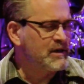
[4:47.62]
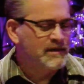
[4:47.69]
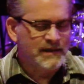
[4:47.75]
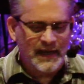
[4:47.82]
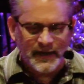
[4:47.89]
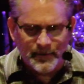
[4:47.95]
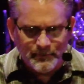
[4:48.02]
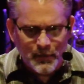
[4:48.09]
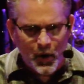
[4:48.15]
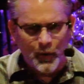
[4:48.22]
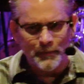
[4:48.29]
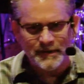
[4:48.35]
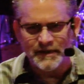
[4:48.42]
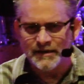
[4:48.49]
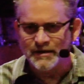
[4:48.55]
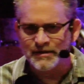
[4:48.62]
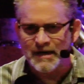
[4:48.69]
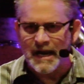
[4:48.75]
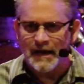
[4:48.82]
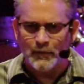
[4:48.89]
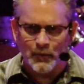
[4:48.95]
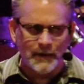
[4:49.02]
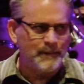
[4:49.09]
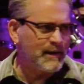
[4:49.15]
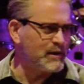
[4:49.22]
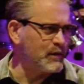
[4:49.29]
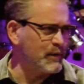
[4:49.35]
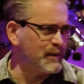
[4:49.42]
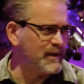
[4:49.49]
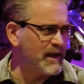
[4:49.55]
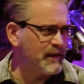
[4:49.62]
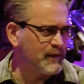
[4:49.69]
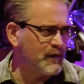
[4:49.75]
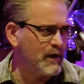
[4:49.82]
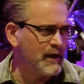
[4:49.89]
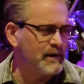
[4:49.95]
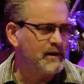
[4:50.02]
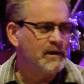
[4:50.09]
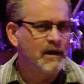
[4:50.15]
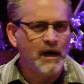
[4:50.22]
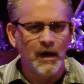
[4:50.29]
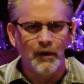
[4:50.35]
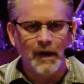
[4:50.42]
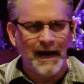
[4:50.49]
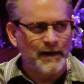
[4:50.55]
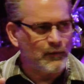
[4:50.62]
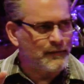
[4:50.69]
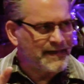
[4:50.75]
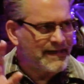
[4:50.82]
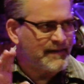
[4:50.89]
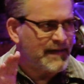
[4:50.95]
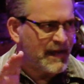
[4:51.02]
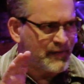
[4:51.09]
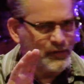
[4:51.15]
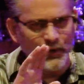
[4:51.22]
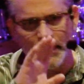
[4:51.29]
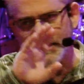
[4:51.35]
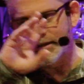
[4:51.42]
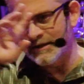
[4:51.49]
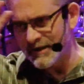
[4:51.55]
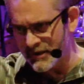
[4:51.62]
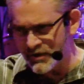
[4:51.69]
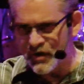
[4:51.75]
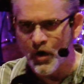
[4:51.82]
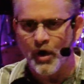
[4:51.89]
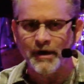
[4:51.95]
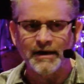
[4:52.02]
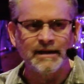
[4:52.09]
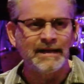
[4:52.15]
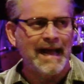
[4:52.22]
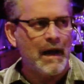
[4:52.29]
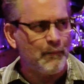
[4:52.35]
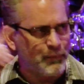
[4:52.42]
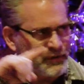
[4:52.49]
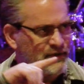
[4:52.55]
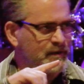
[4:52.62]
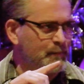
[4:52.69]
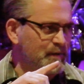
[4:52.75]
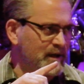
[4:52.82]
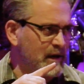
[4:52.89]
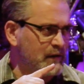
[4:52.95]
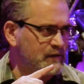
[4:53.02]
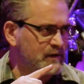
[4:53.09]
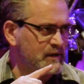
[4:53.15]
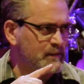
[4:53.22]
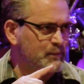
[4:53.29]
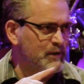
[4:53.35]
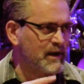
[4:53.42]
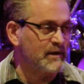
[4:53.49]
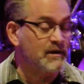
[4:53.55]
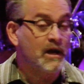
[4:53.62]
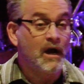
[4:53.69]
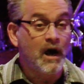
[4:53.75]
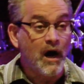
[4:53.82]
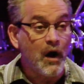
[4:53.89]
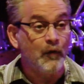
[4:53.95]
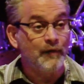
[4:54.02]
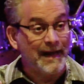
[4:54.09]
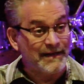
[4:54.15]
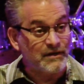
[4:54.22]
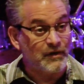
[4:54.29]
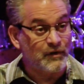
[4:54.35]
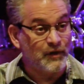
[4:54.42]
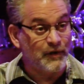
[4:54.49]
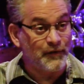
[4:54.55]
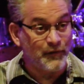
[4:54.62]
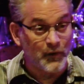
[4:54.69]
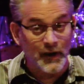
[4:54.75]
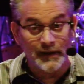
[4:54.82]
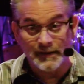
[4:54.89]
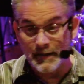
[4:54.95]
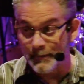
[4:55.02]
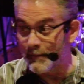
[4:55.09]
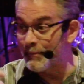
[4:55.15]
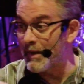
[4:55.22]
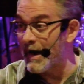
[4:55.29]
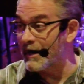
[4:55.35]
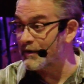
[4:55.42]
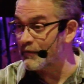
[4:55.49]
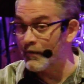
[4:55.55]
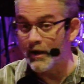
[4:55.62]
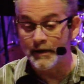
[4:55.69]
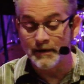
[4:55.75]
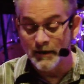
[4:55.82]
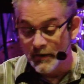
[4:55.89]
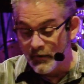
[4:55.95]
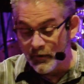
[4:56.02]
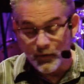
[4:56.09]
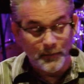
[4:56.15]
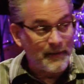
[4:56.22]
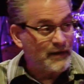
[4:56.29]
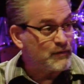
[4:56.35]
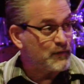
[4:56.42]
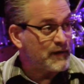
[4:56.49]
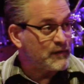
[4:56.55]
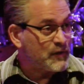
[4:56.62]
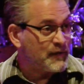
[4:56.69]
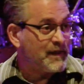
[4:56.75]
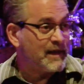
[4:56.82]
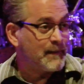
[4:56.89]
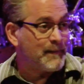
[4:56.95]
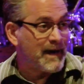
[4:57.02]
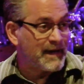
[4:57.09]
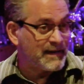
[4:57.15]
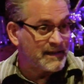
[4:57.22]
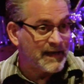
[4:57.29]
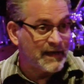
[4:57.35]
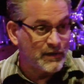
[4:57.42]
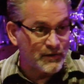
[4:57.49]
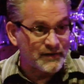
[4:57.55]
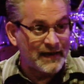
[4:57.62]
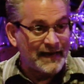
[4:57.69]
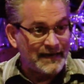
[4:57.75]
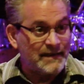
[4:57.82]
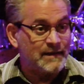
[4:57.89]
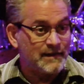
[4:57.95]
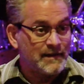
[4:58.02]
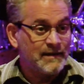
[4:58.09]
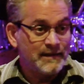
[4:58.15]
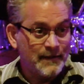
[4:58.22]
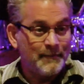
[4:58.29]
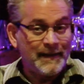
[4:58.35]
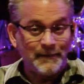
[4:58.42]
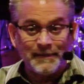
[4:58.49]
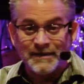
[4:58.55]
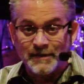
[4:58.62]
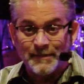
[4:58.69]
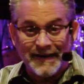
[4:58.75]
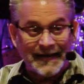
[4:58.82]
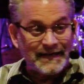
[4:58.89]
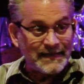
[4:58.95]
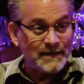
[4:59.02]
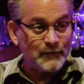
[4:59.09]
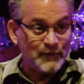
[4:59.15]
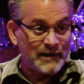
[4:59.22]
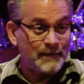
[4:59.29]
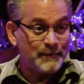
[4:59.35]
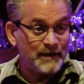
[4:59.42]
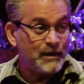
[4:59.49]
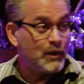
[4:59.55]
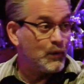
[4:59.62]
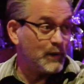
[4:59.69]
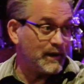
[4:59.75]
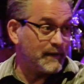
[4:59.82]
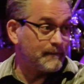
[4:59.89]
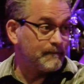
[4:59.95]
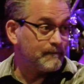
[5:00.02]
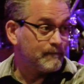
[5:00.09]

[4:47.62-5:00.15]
take a moment and decide, what am I doing with that thought? Oh, I don't need that thought. Discard it. Now put something else in its place. Oh, that's a good thought. Let me ponder on it or make sure I think about it later because I need to. That may be something I need to really be doing.